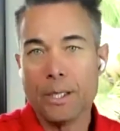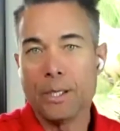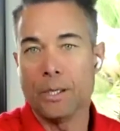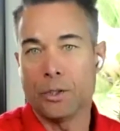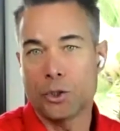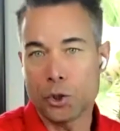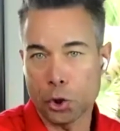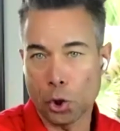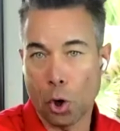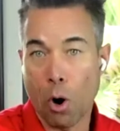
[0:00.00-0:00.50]

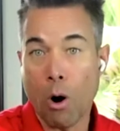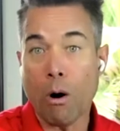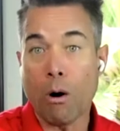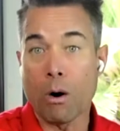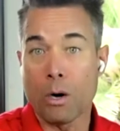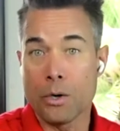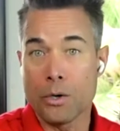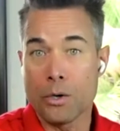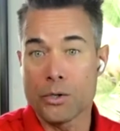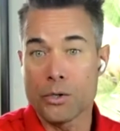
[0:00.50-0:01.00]

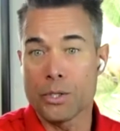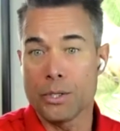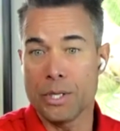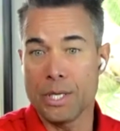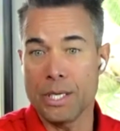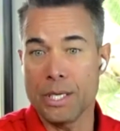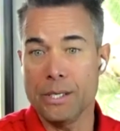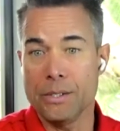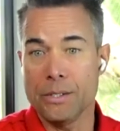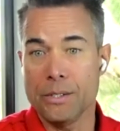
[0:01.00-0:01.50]
charge
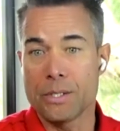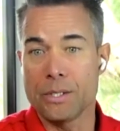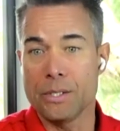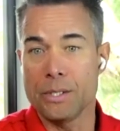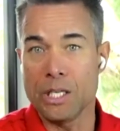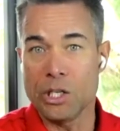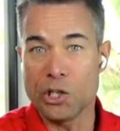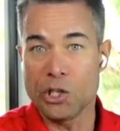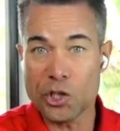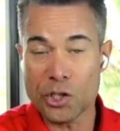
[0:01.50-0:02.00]
these,
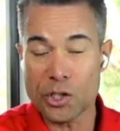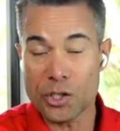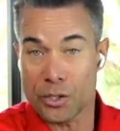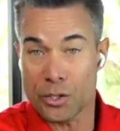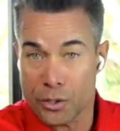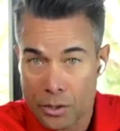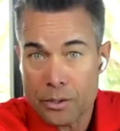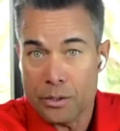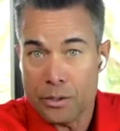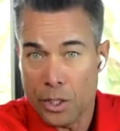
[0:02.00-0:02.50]

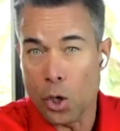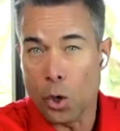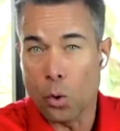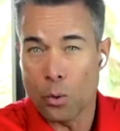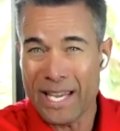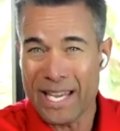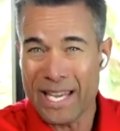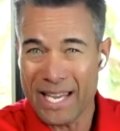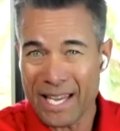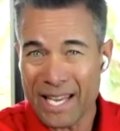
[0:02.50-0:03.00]
you know,
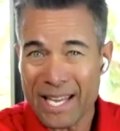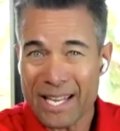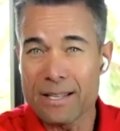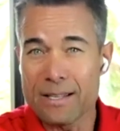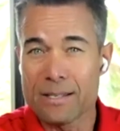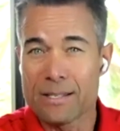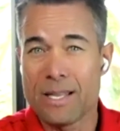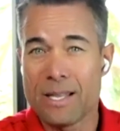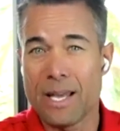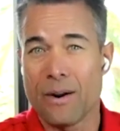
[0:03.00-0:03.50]

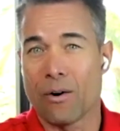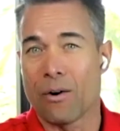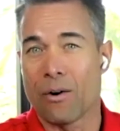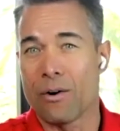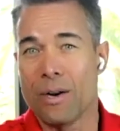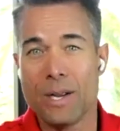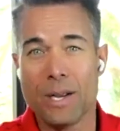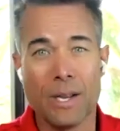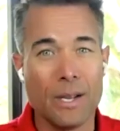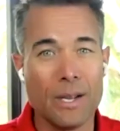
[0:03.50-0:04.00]
kids that
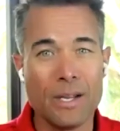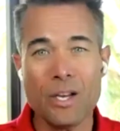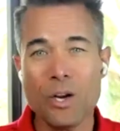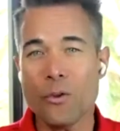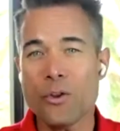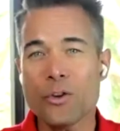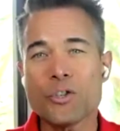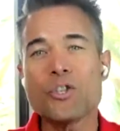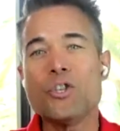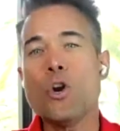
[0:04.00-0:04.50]
are, you know,
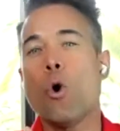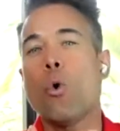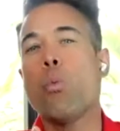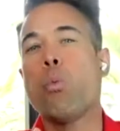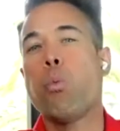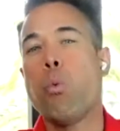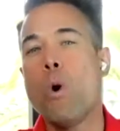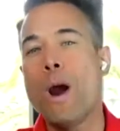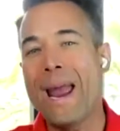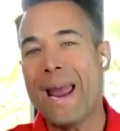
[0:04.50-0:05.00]
there's no
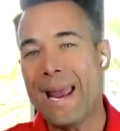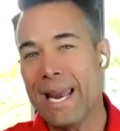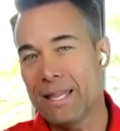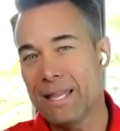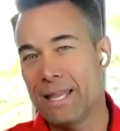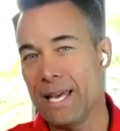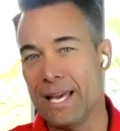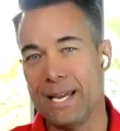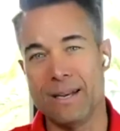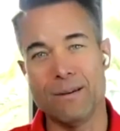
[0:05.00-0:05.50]
way
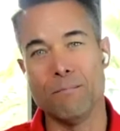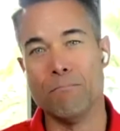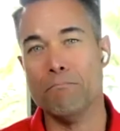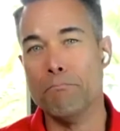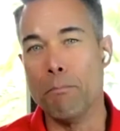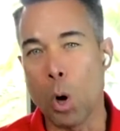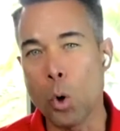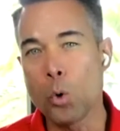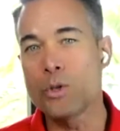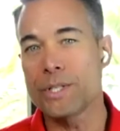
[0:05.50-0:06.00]
that
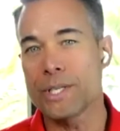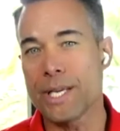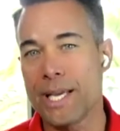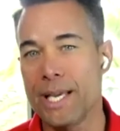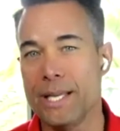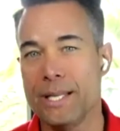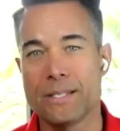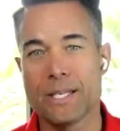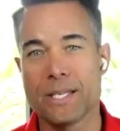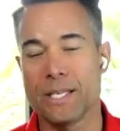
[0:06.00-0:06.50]
most
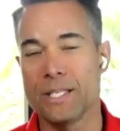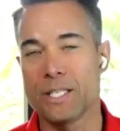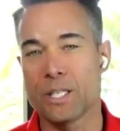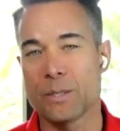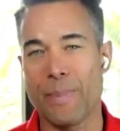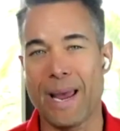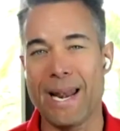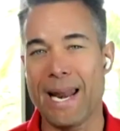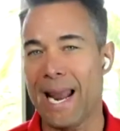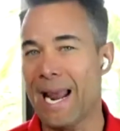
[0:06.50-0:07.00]
kids can
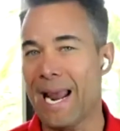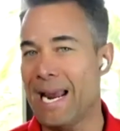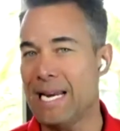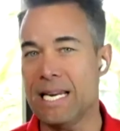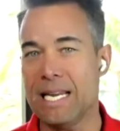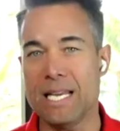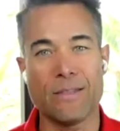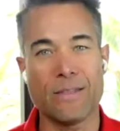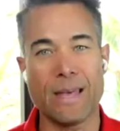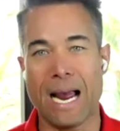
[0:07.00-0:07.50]
spend
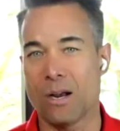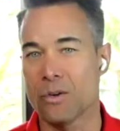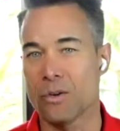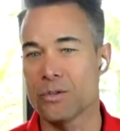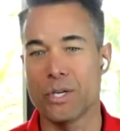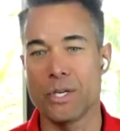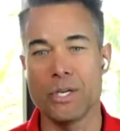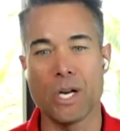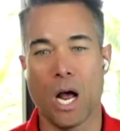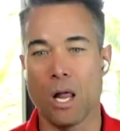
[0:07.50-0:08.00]

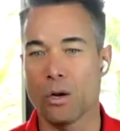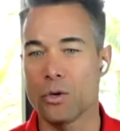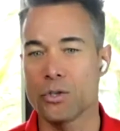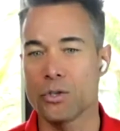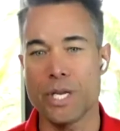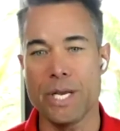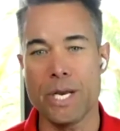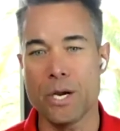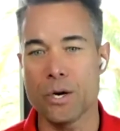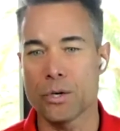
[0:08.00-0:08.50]
$80,000
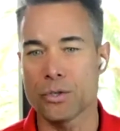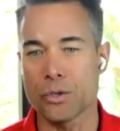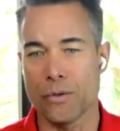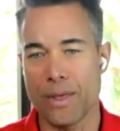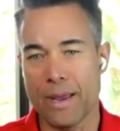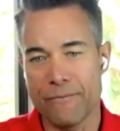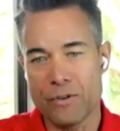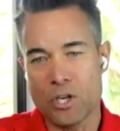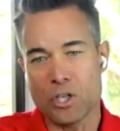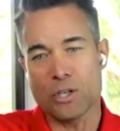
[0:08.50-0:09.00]
a year. So
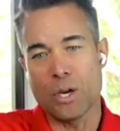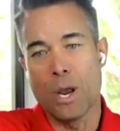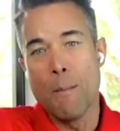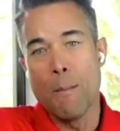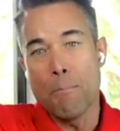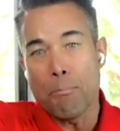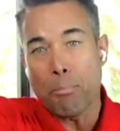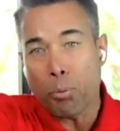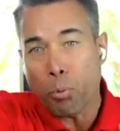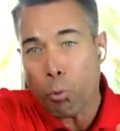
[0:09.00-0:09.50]
they've just
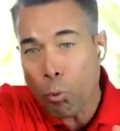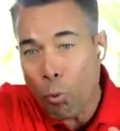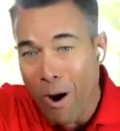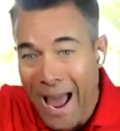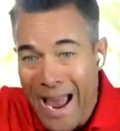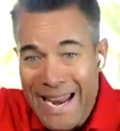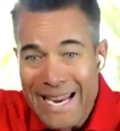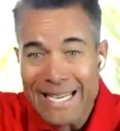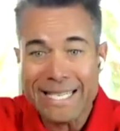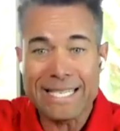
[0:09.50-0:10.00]

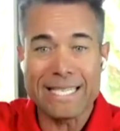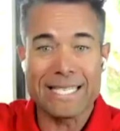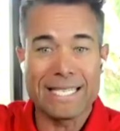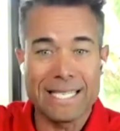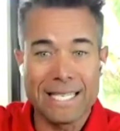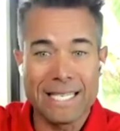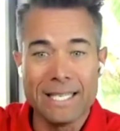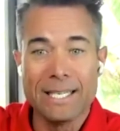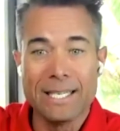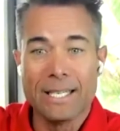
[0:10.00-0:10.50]

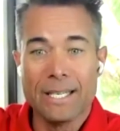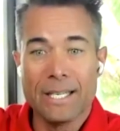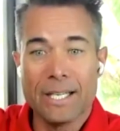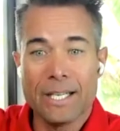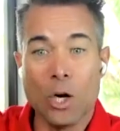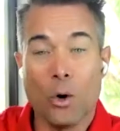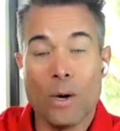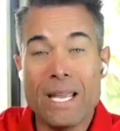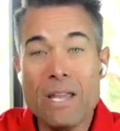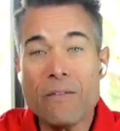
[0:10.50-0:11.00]
priced,
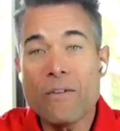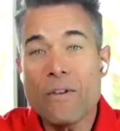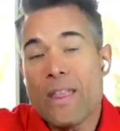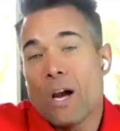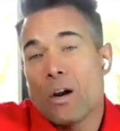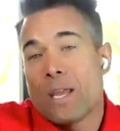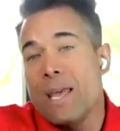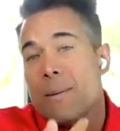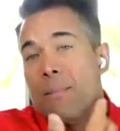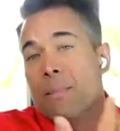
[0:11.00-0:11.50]
you know, even
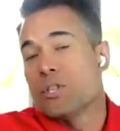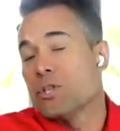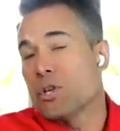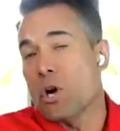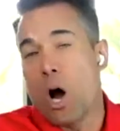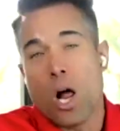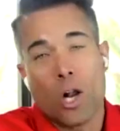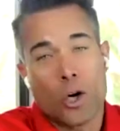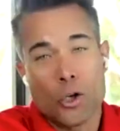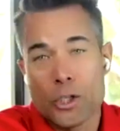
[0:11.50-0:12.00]
they'll give them a
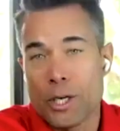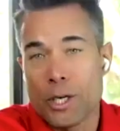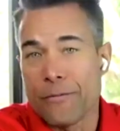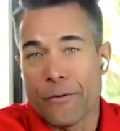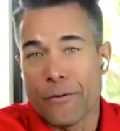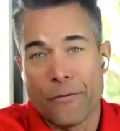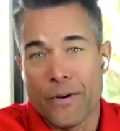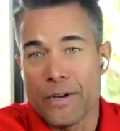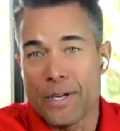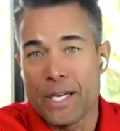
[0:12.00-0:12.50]
scholarship
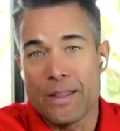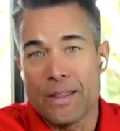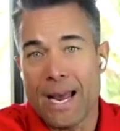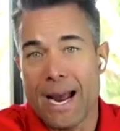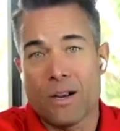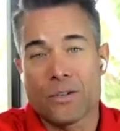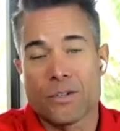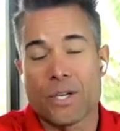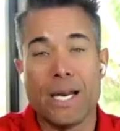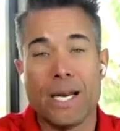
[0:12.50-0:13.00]
for
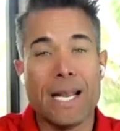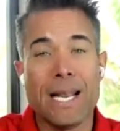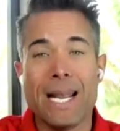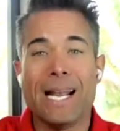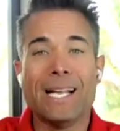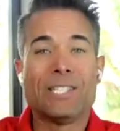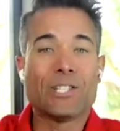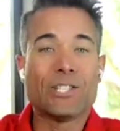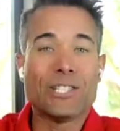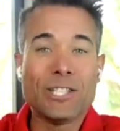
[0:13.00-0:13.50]
$50,000,
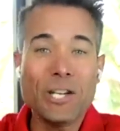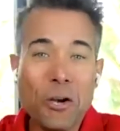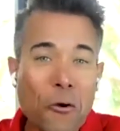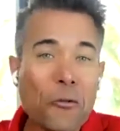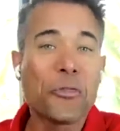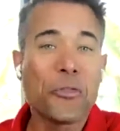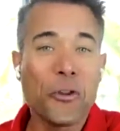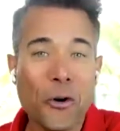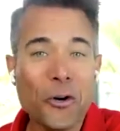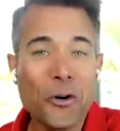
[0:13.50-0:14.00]
it's
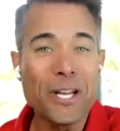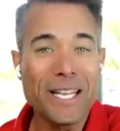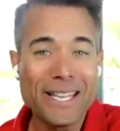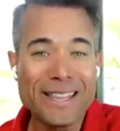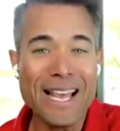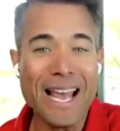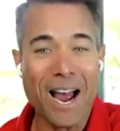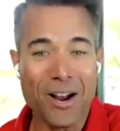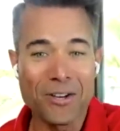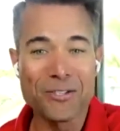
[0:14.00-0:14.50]
still
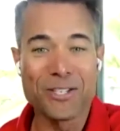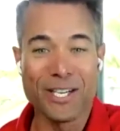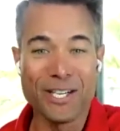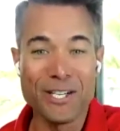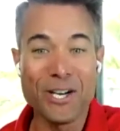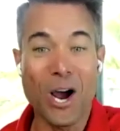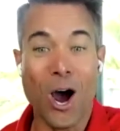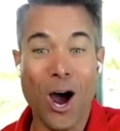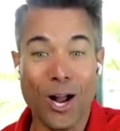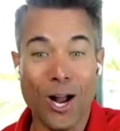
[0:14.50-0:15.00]

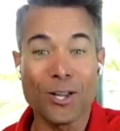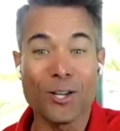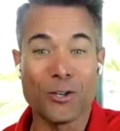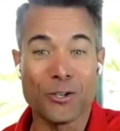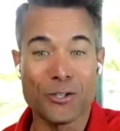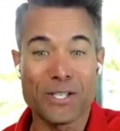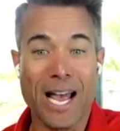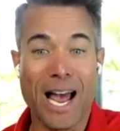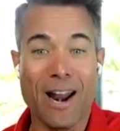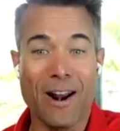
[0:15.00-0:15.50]

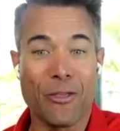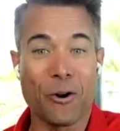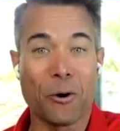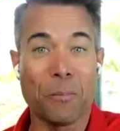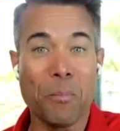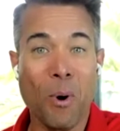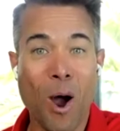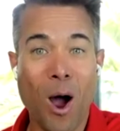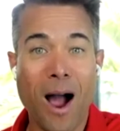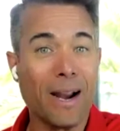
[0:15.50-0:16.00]
$30,000 out of their
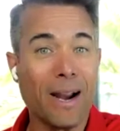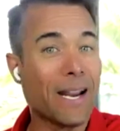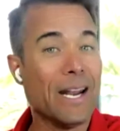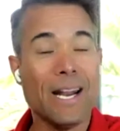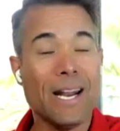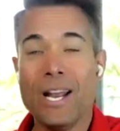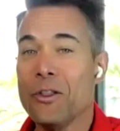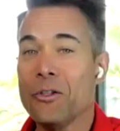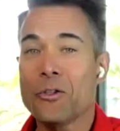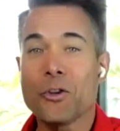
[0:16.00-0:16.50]
pocket.
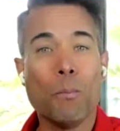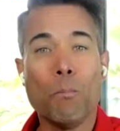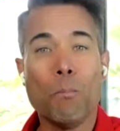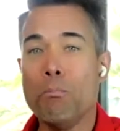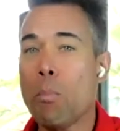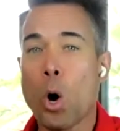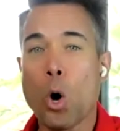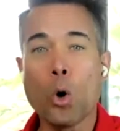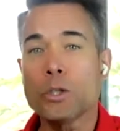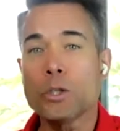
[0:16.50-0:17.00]
Yeah.
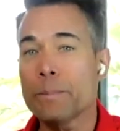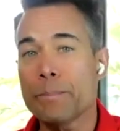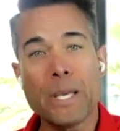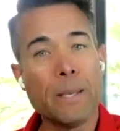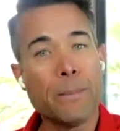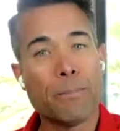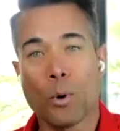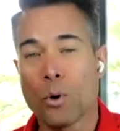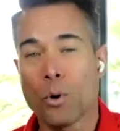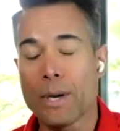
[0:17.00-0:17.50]
Most
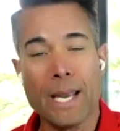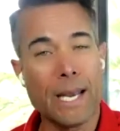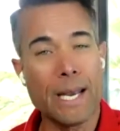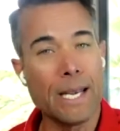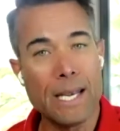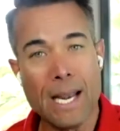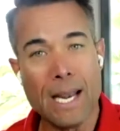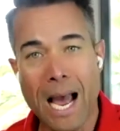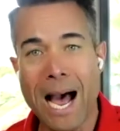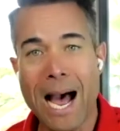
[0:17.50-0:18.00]
people
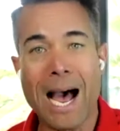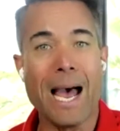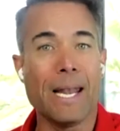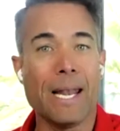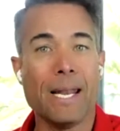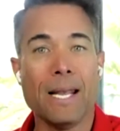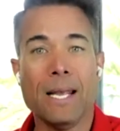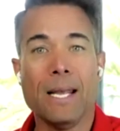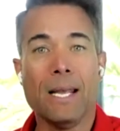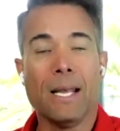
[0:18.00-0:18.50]
cannot
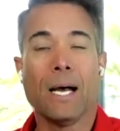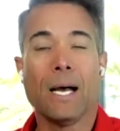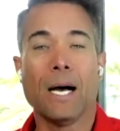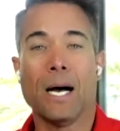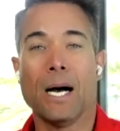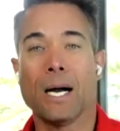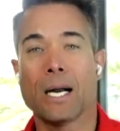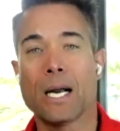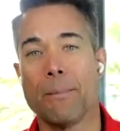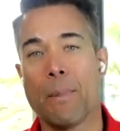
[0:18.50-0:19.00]

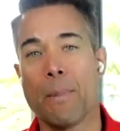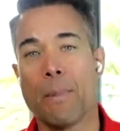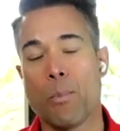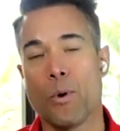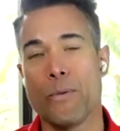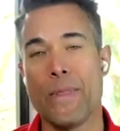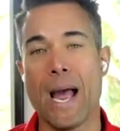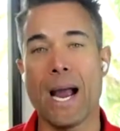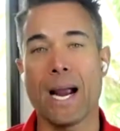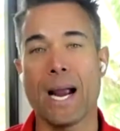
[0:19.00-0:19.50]
come up
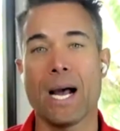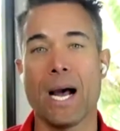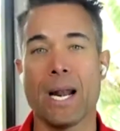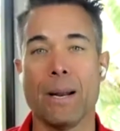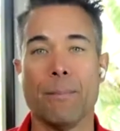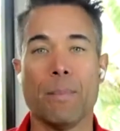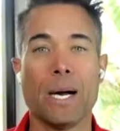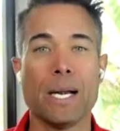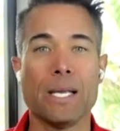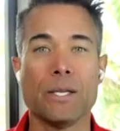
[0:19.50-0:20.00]
with that kind
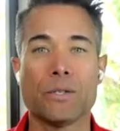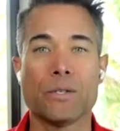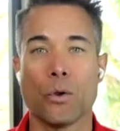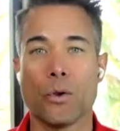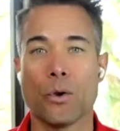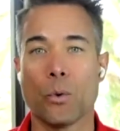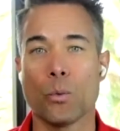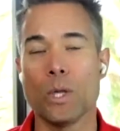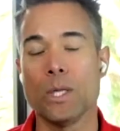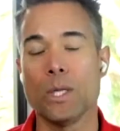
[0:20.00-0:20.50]
of money. So
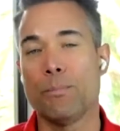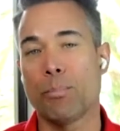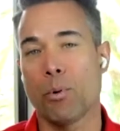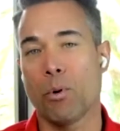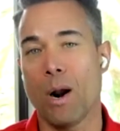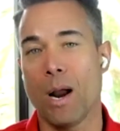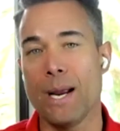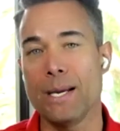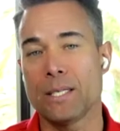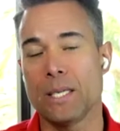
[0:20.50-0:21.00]
they're really
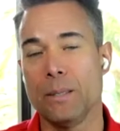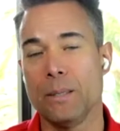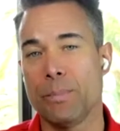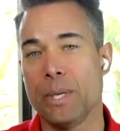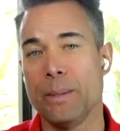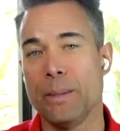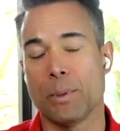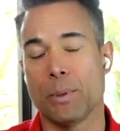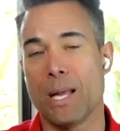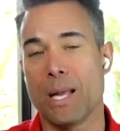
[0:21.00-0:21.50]
pricing
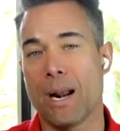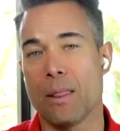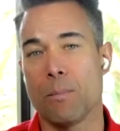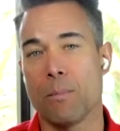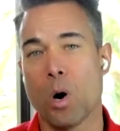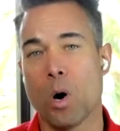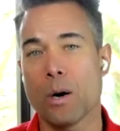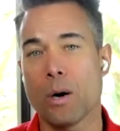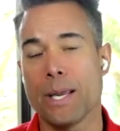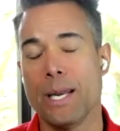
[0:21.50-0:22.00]
people out of the
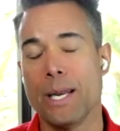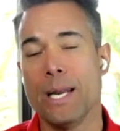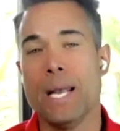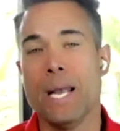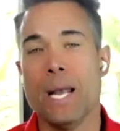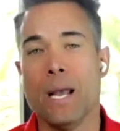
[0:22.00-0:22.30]
market.